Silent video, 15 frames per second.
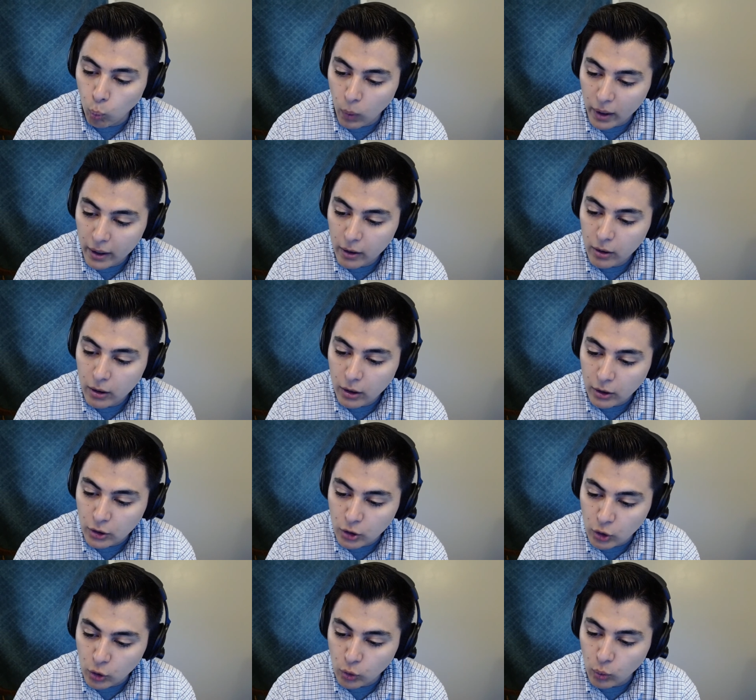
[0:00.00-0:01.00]
where
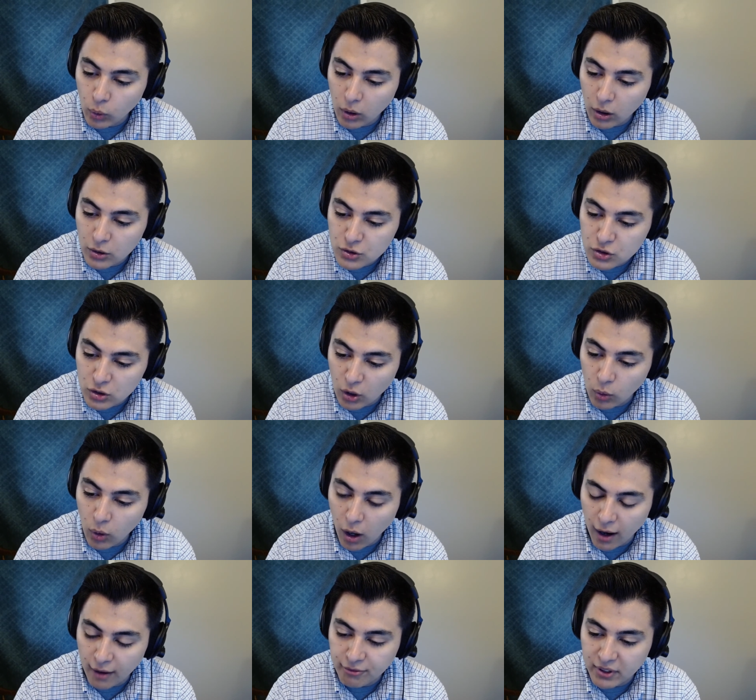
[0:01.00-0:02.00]
you so
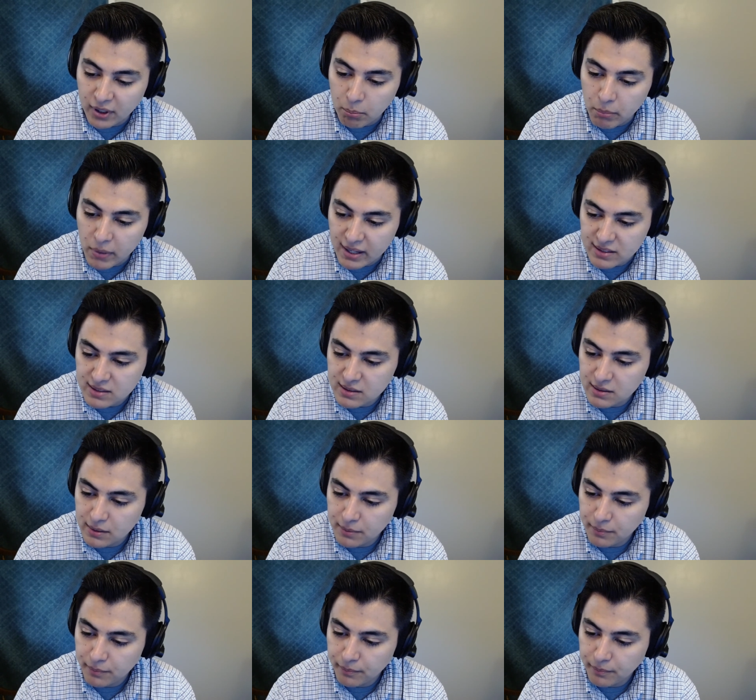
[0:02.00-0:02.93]
often missed?